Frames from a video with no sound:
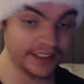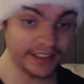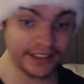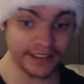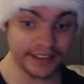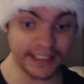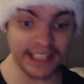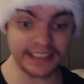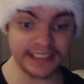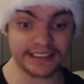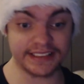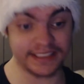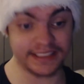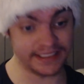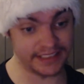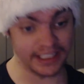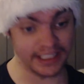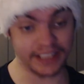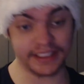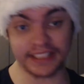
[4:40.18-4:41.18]
That's
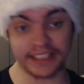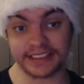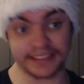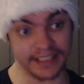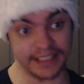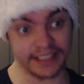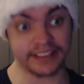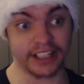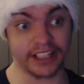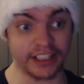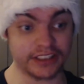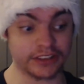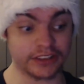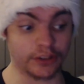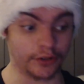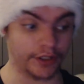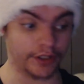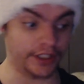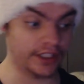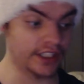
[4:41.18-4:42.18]
the entire
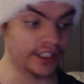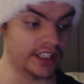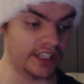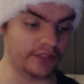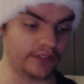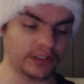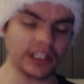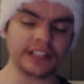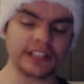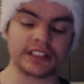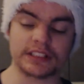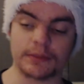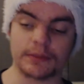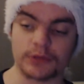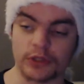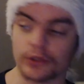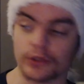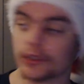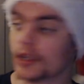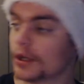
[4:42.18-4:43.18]
story. If you like this
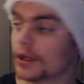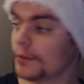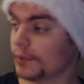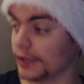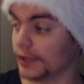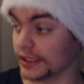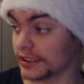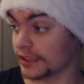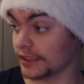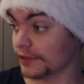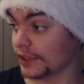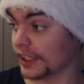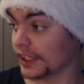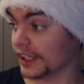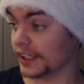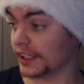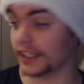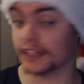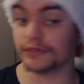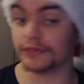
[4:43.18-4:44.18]
episode, please leave a
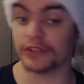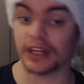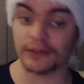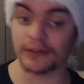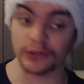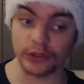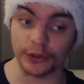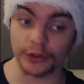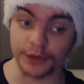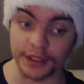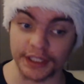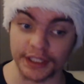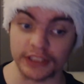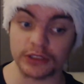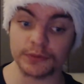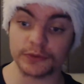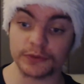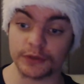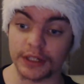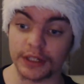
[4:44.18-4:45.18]
like, and if you haven't already,
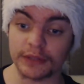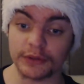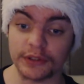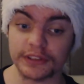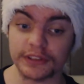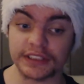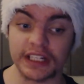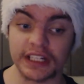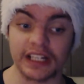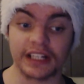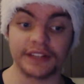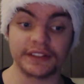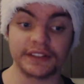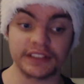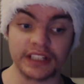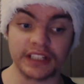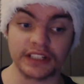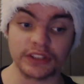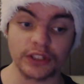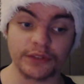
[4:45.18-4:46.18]
subscribe to the channel and hit
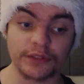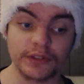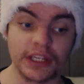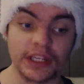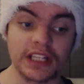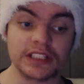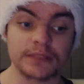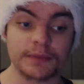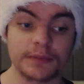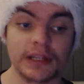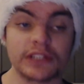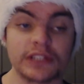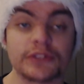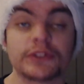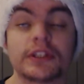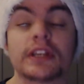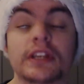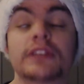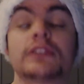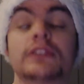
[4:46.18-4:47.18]
that notification bell to
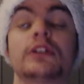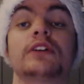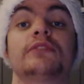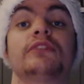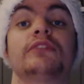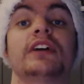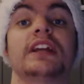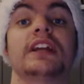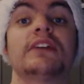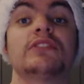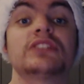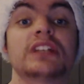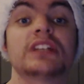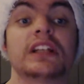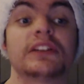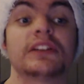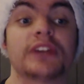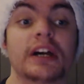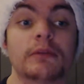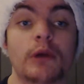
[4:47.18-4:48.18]
get notified every single
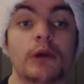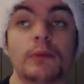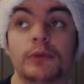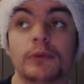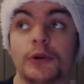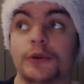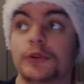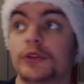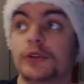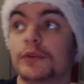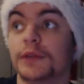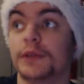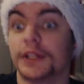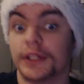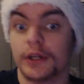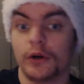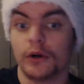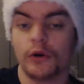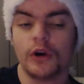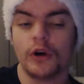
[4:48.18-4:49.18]
time we upload a new
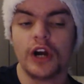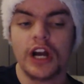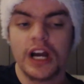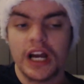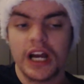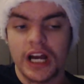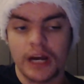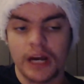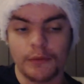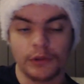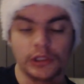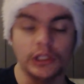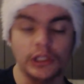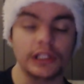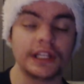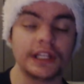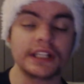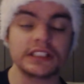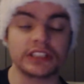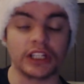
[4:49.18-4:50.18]
video. And when all
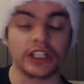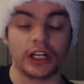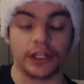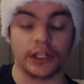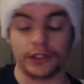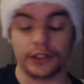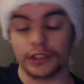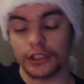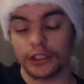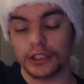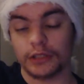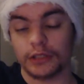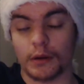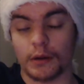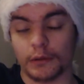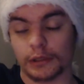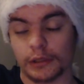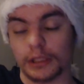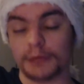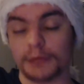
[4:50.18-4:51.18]
that is done, we
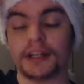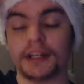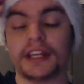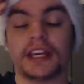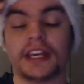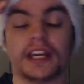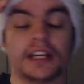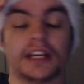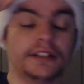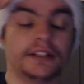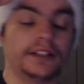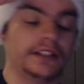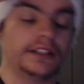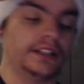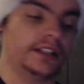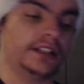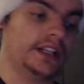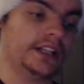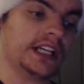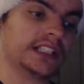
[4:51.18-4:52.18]
will all meet again
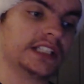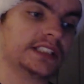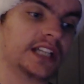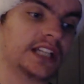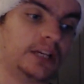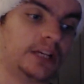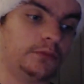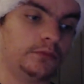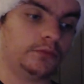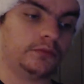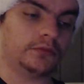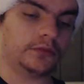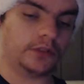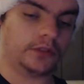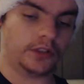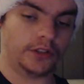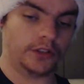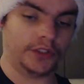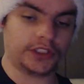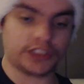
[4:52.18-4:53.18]
next time
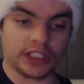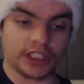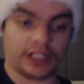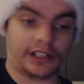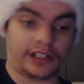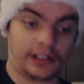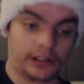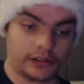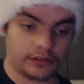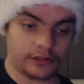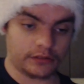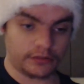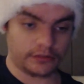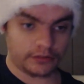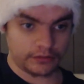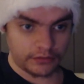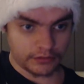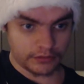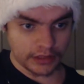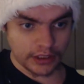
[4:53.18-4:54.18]
on the channel.
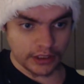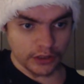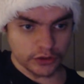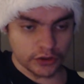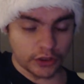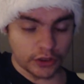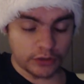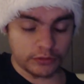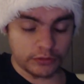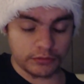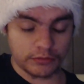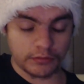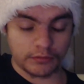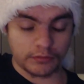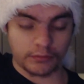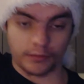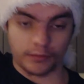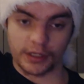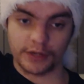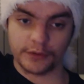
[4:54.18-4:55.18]
And also,
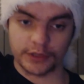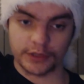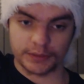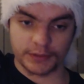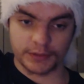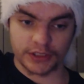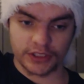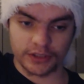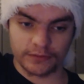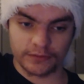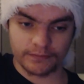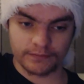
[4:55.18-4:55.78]
Merry Christmas.